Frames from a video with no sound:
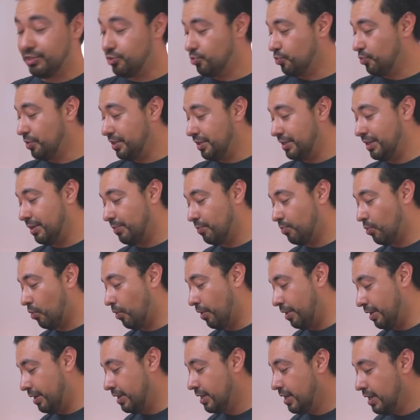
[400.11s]
That's really
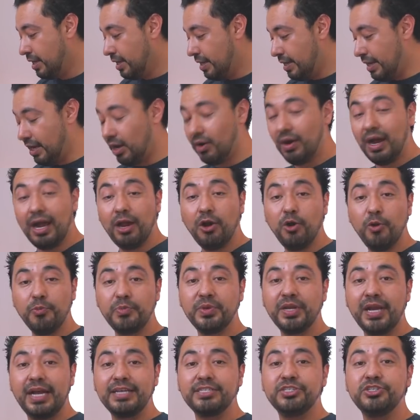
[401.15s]
important. Now, I
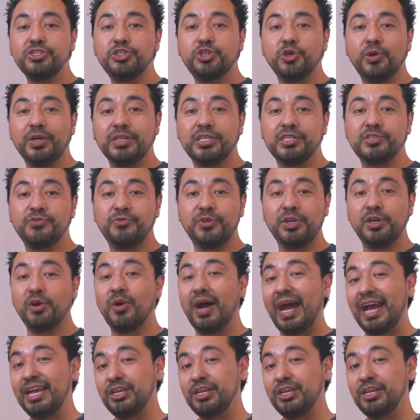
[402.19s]
hope you guys enjoyed this video.